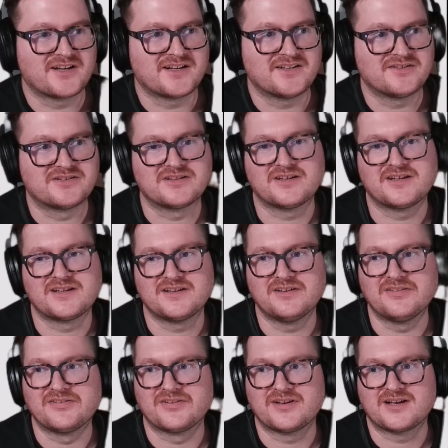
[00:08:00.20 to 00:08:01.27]
into
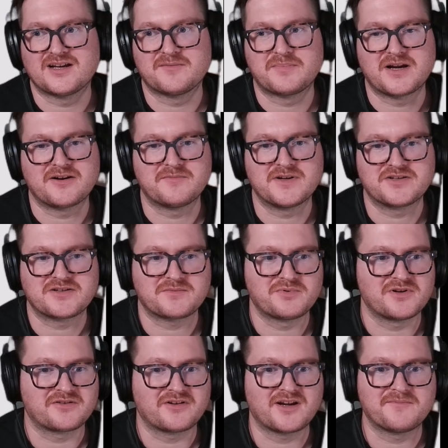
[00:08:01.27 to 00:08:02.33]
his parametric
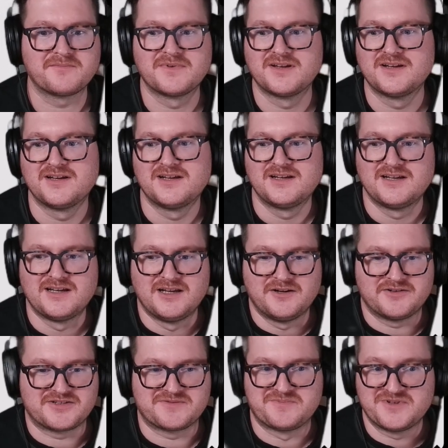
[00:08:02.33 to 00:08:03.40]
program,
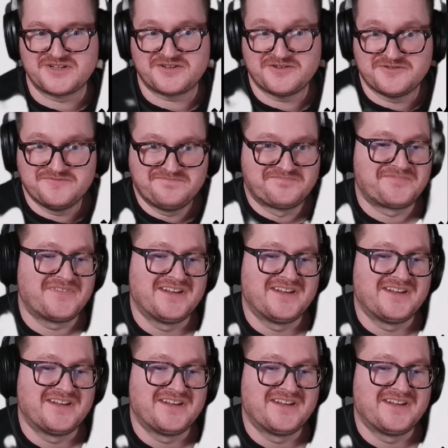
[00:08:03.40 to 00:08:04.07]
which is pretty cool.